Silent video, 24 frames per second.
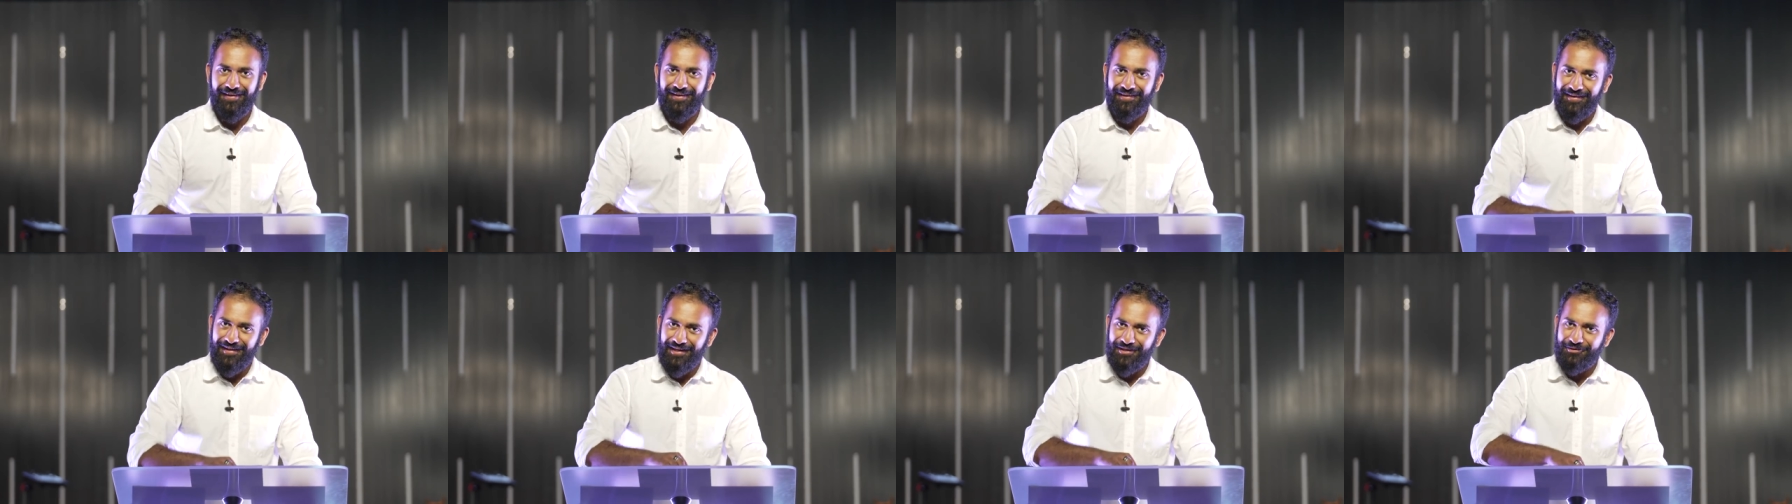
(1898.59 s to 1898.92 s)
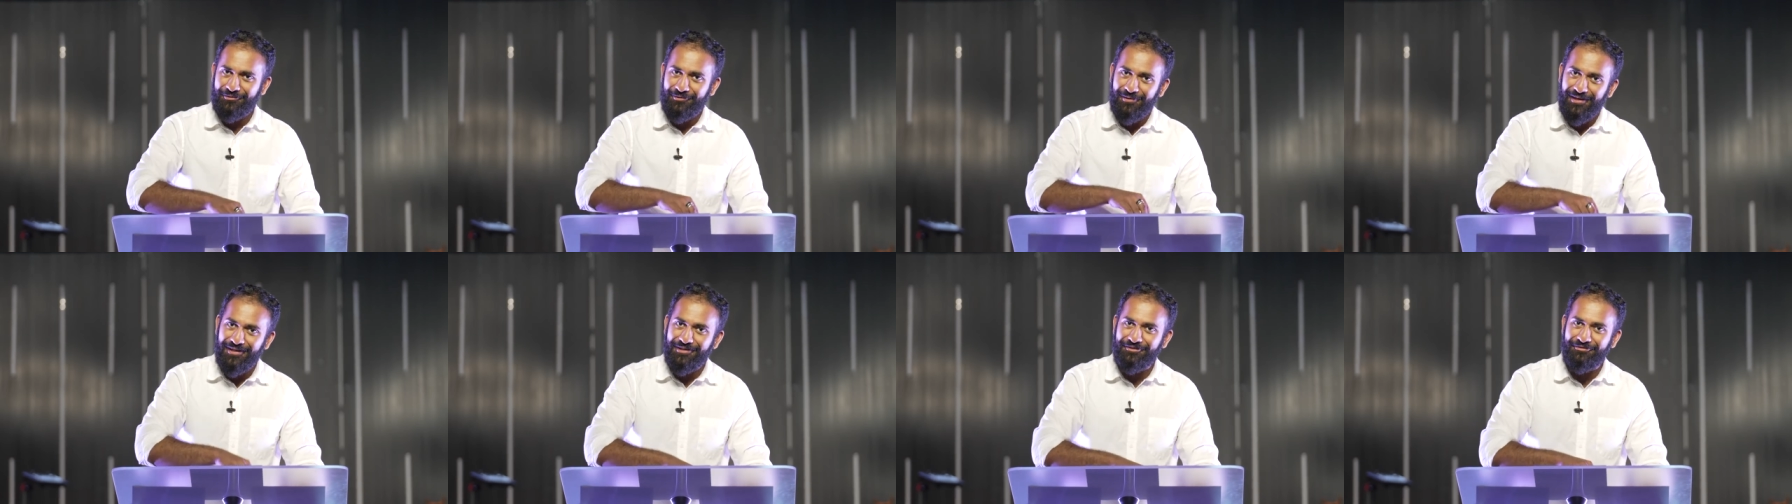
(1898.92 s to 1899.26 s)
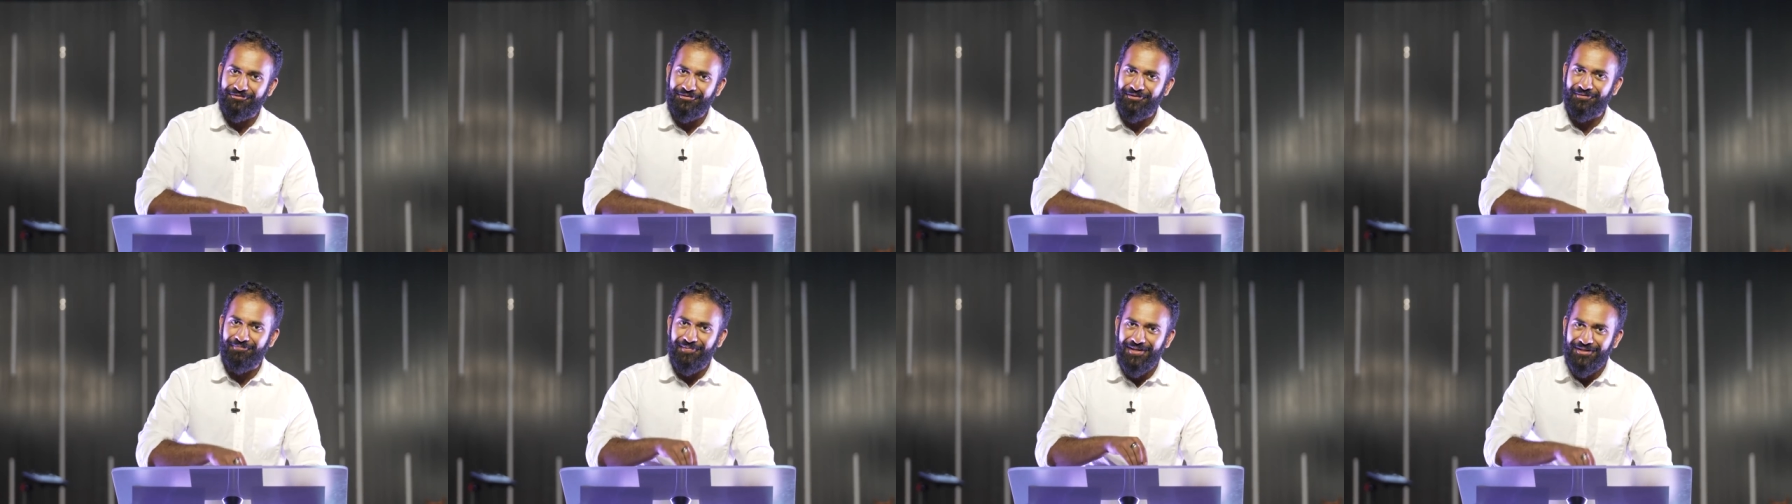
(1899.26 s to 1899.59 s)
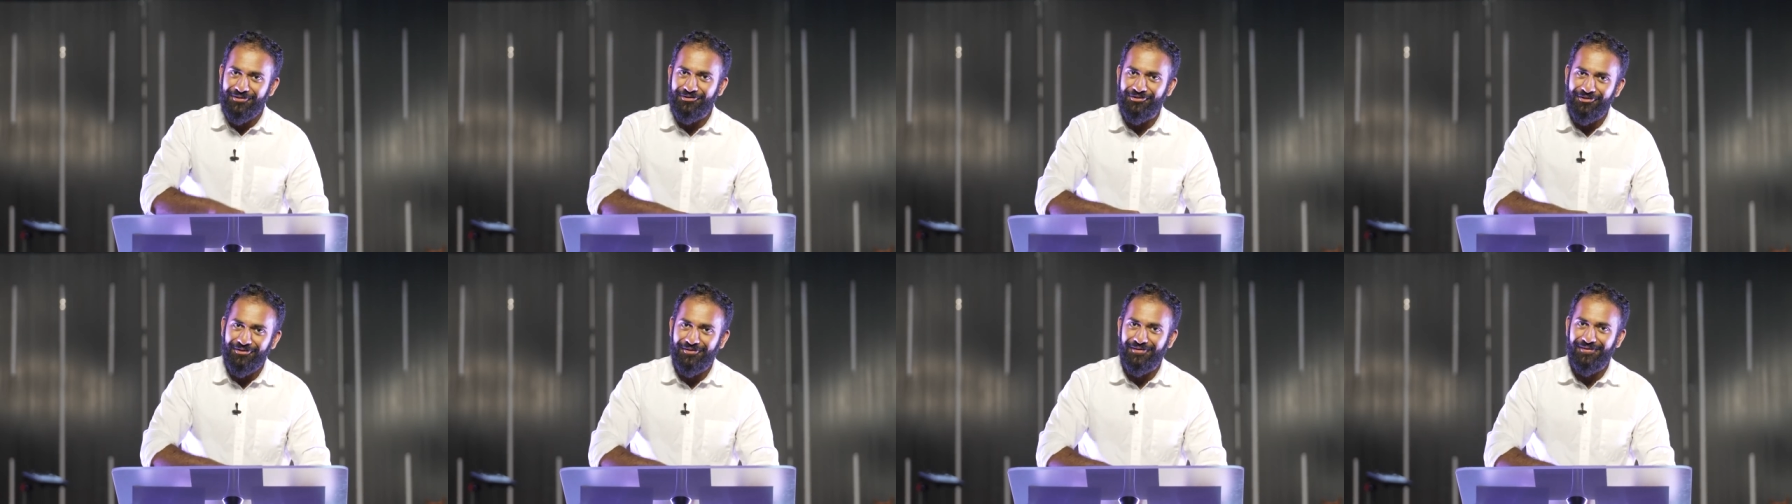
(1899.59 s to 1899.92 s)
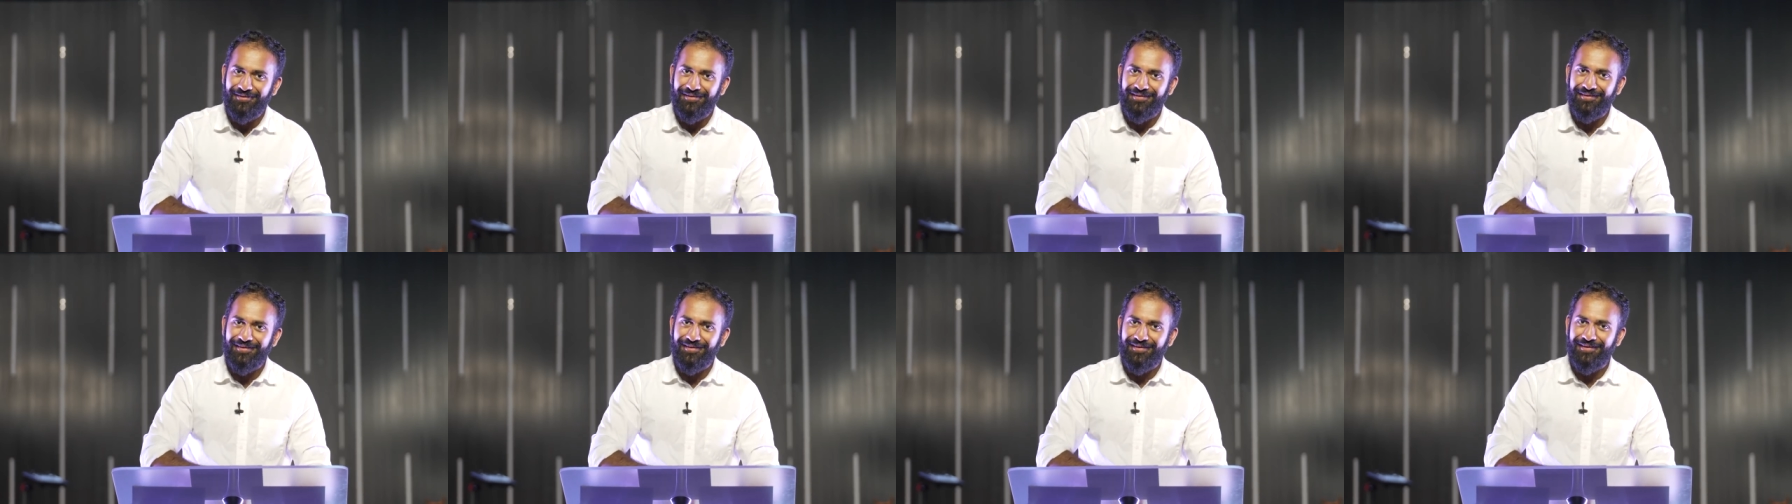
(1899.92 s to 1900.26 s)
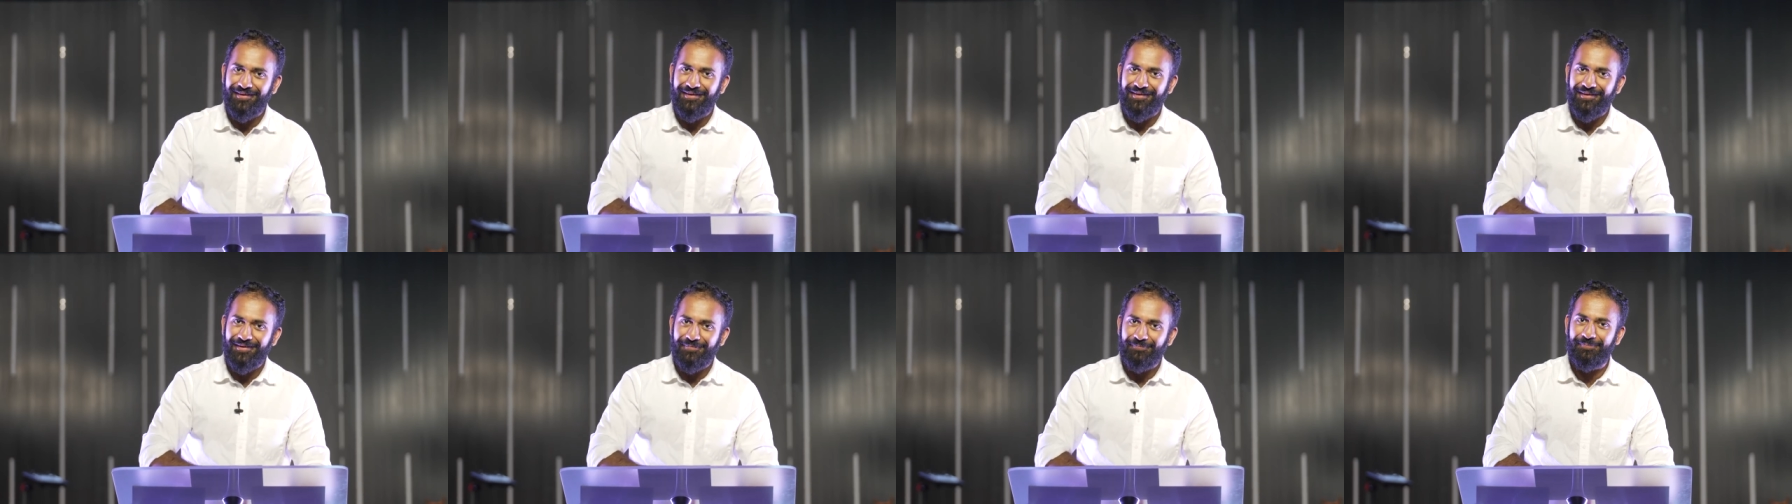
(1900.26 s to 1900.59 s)
That transformation
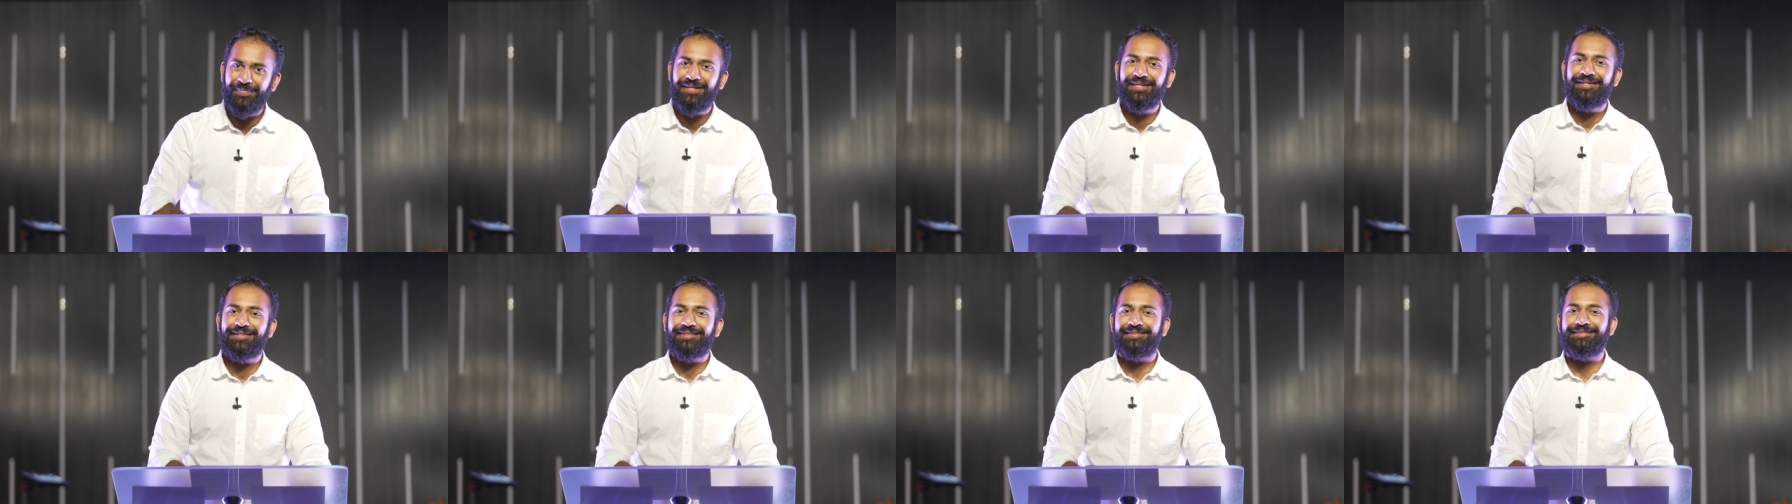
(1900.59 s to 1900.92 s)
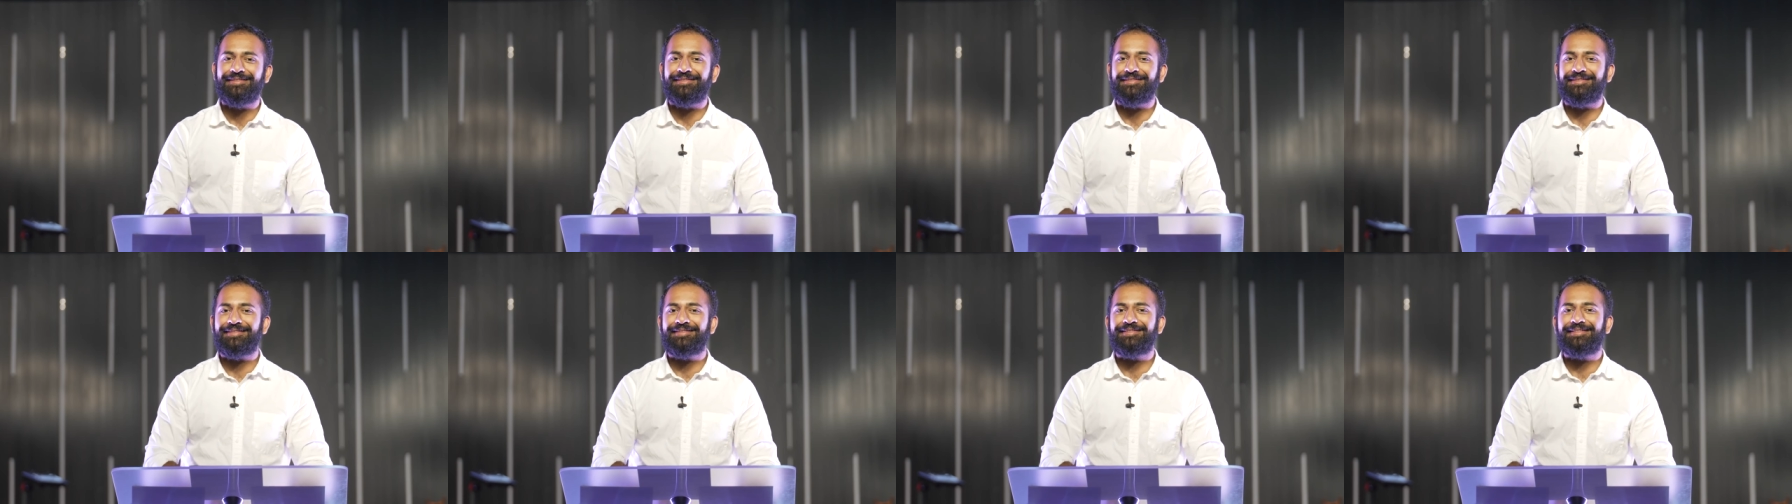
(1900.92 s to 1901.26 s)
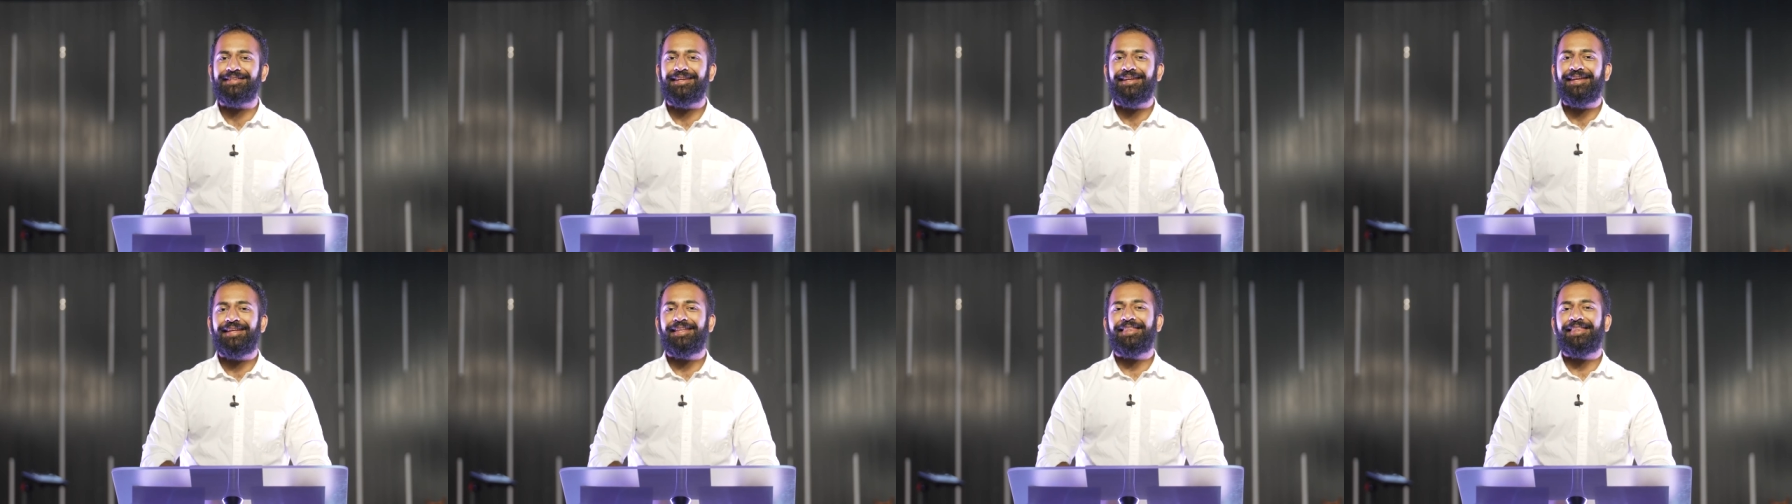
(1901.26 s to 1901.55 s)
means